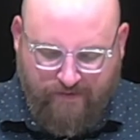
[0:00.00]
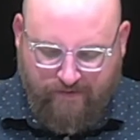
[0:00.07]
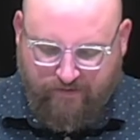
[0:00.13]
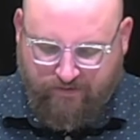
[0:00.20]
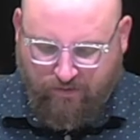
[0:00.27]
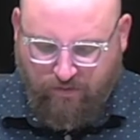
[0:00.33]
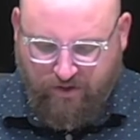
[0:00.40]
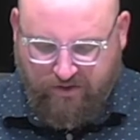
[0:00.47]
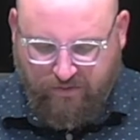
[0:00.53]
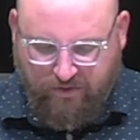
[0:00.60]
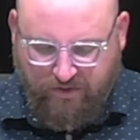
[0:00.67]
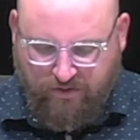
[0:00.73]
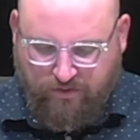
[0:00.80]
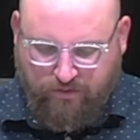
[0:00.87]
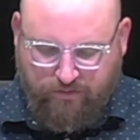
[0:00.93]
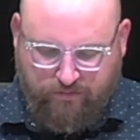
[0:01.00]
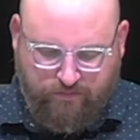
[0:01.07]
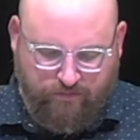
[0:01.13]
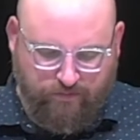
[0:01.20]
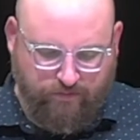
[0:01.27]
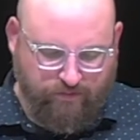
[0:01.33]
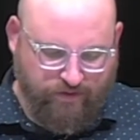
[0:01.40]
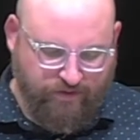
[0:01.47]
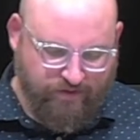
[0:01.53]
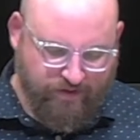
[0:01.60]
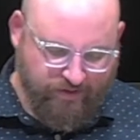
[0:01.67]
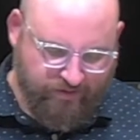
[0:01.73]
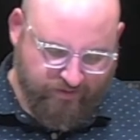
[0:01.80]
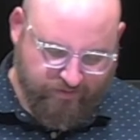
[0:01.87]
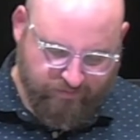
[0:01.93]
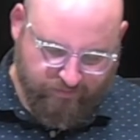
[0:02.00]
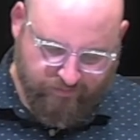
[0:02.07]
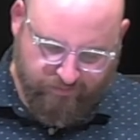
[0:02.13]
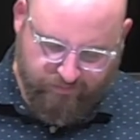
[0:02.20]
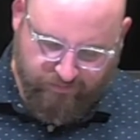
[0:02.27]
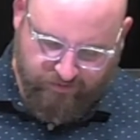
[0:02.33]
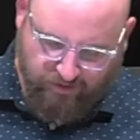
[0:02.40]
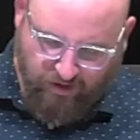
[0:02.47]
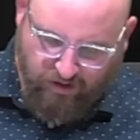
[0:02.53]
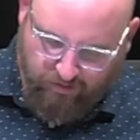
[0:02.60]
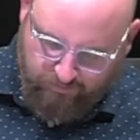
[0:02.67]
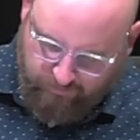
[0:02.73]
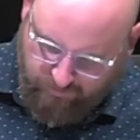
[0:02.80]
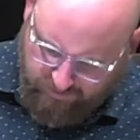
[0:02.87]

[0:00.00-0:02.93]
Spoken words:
So what do we do with this psalm?